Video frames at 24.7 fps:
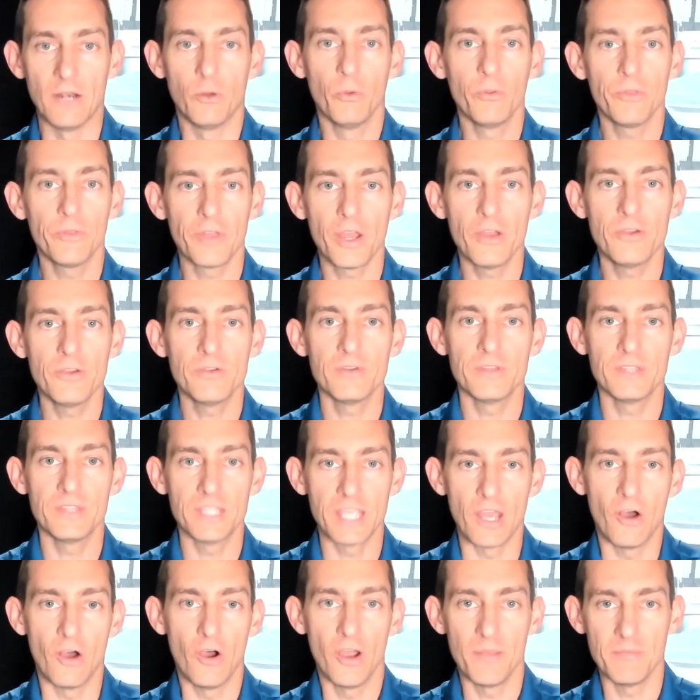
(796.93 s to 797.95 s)
And although
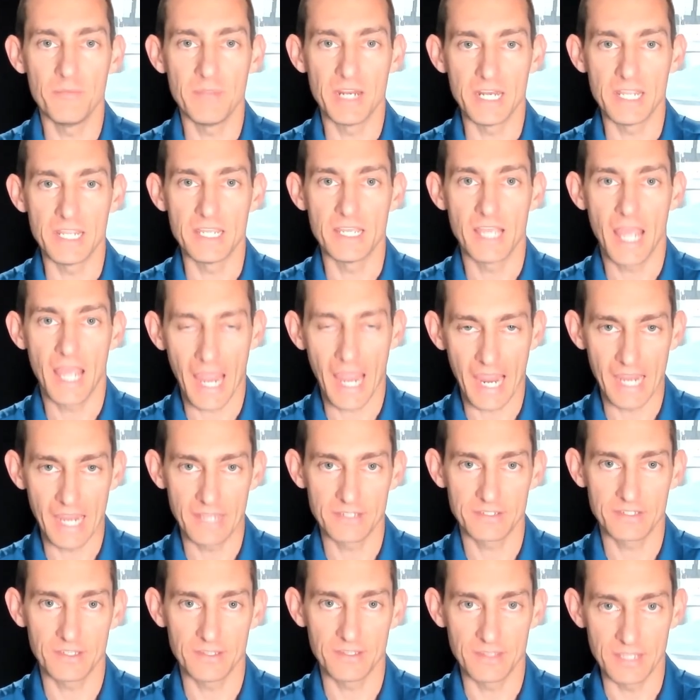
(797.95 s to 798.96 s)
the iMini
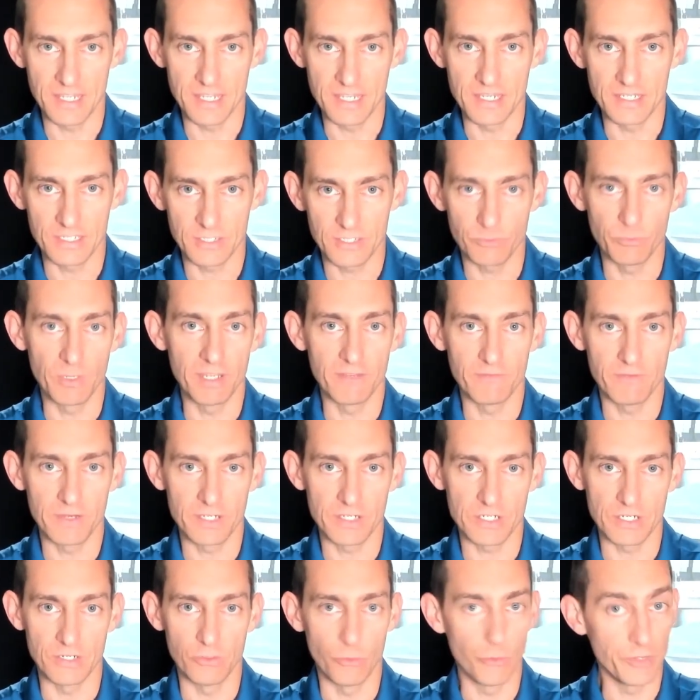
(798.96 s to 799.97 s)
has the swing
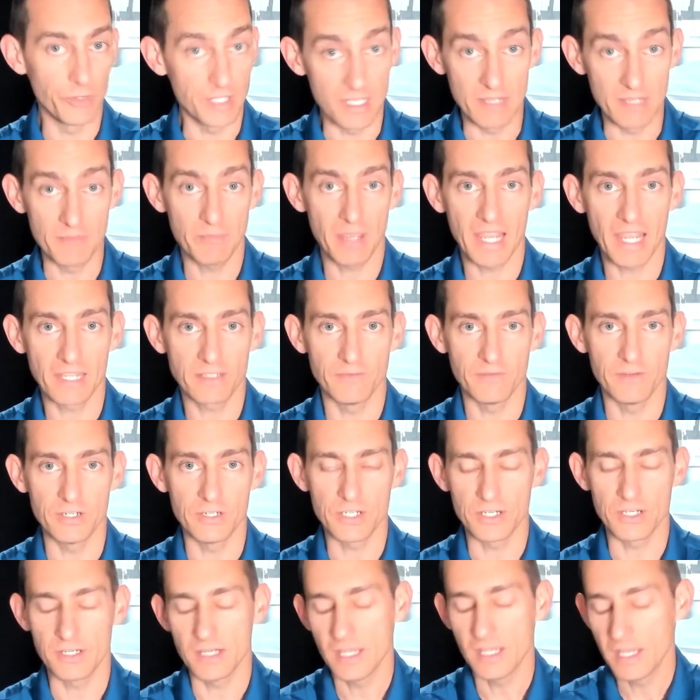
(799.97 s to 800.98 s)
vision or the impact
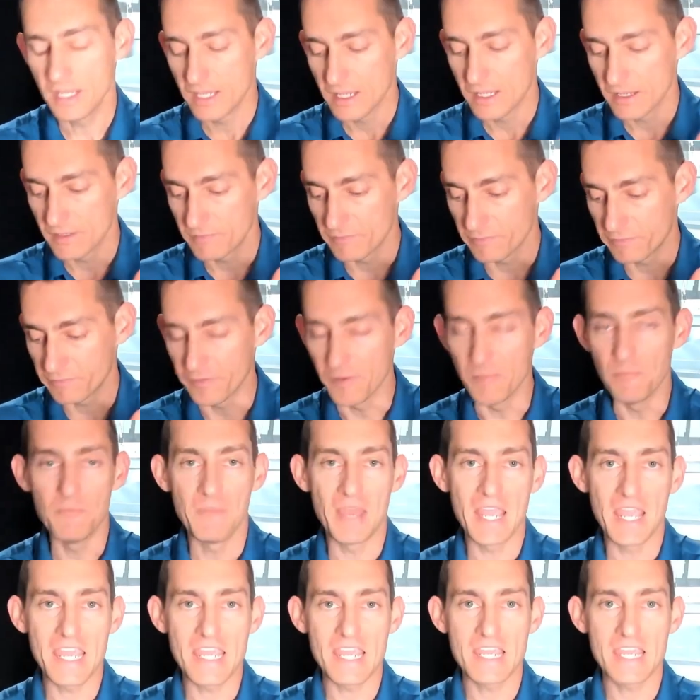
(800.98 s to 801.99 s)
vision, for
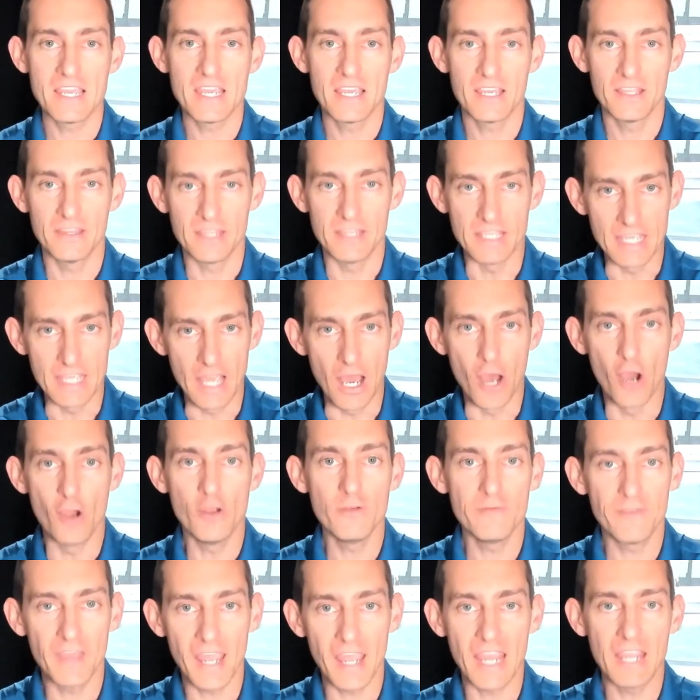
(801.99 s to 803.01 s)
me, the
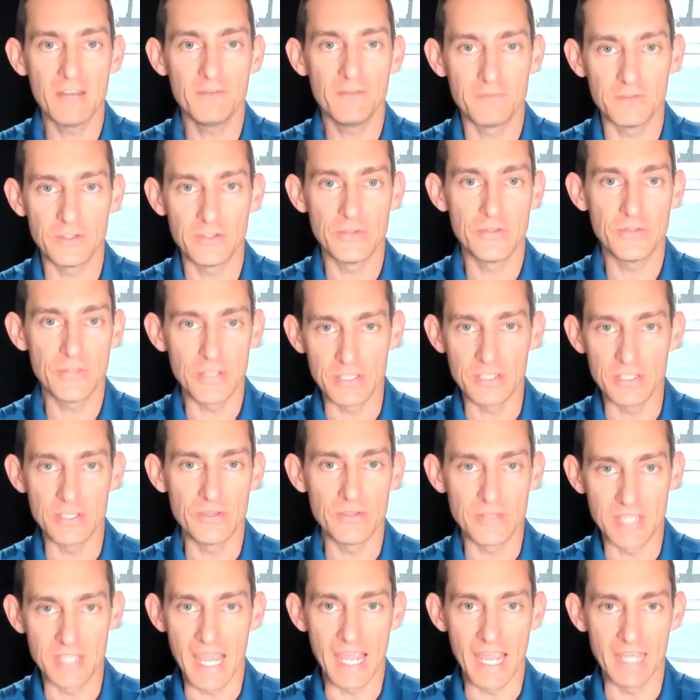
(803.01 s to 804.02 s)
overhead view that
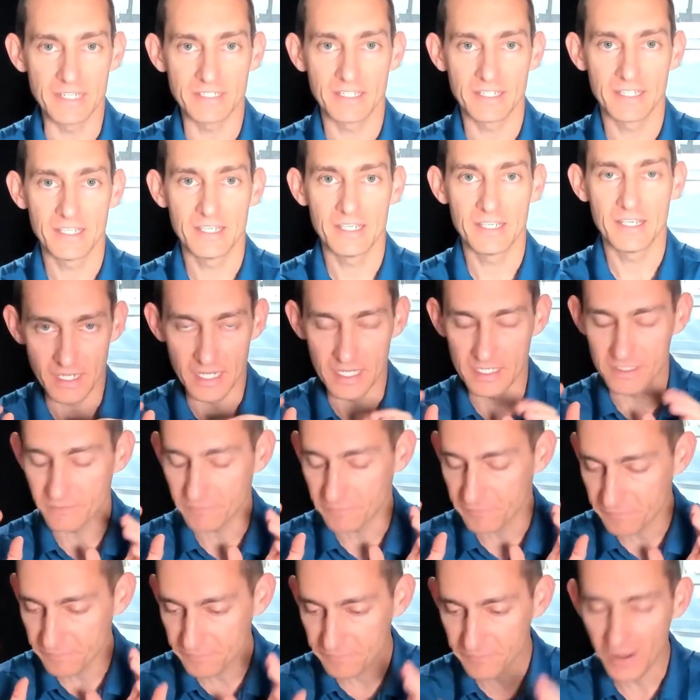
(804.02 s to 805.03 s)
you get
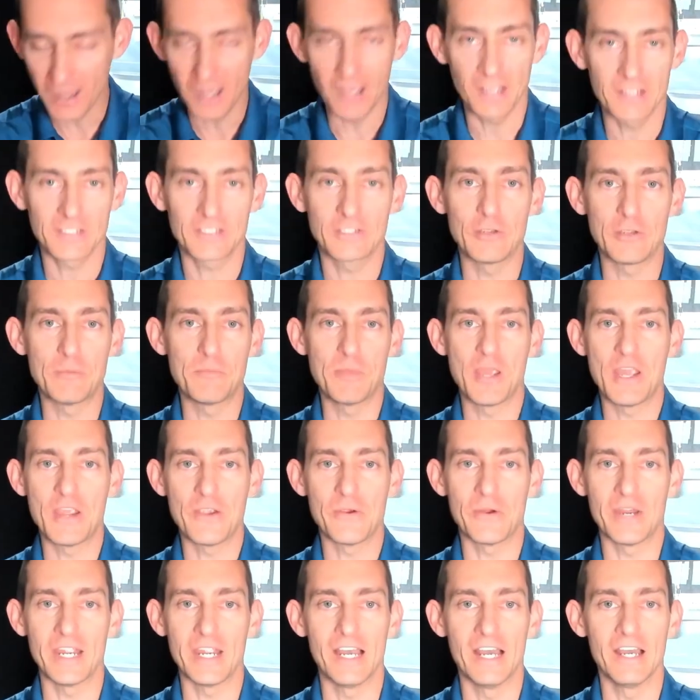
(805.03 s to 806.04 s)
is far
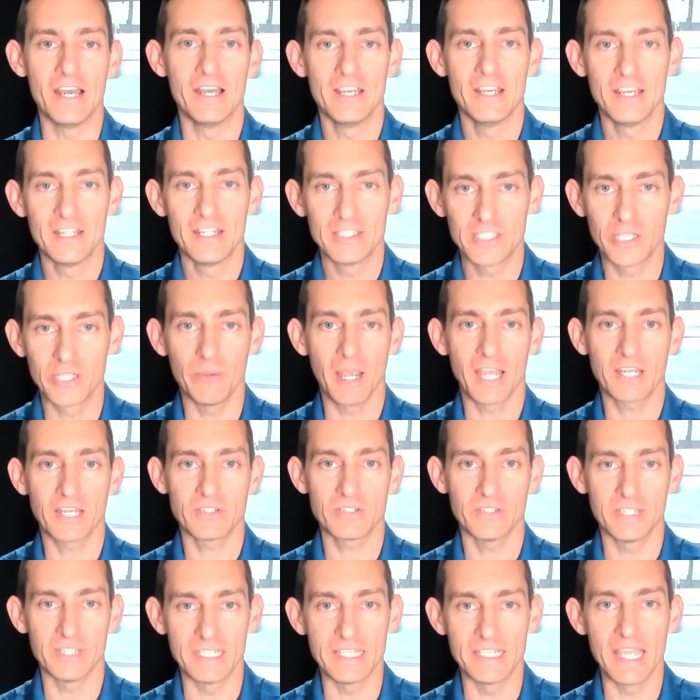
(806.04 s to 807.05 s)
superior to
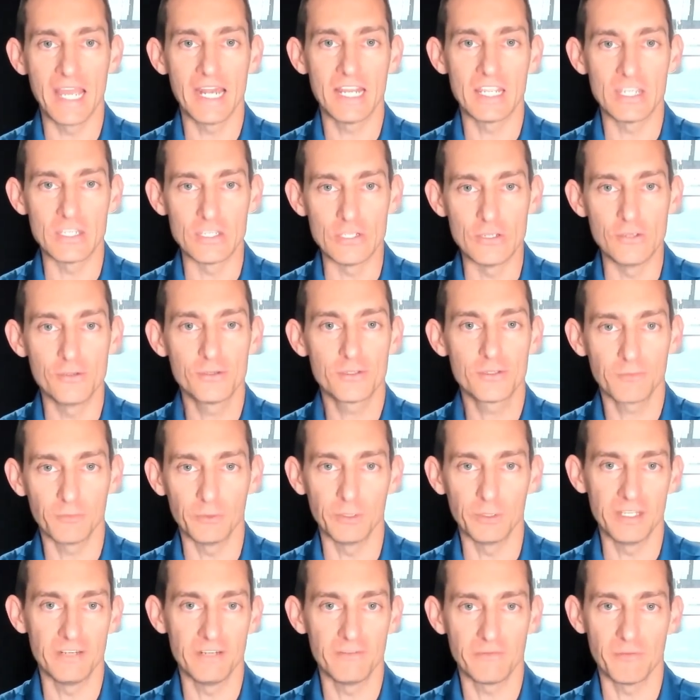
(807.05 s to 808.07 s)
actually getting
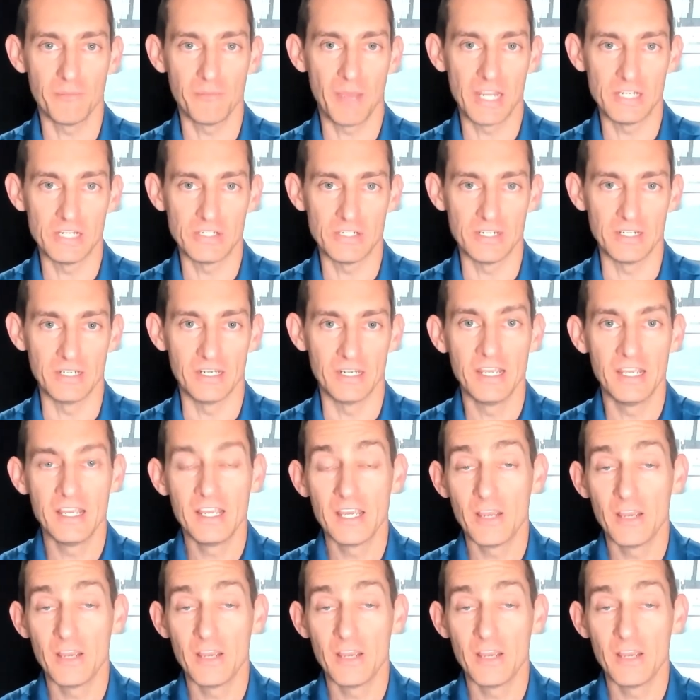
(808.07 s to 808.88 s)
useful information.